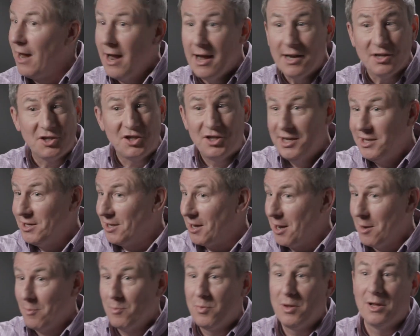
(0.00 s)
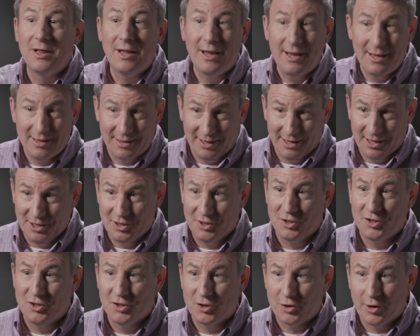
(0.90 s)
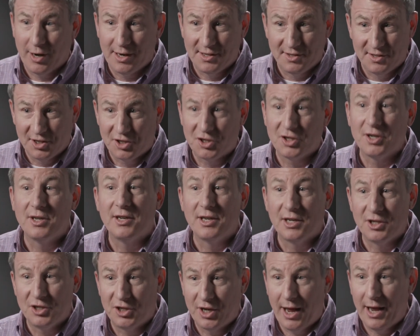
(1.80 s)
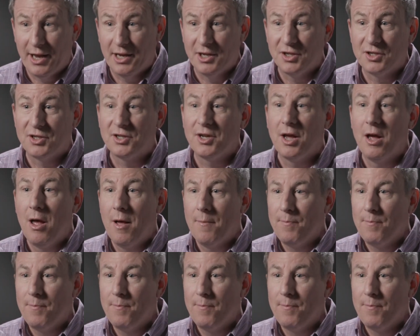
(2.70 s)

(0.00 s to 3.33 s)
yeah, she completely transitioned and changed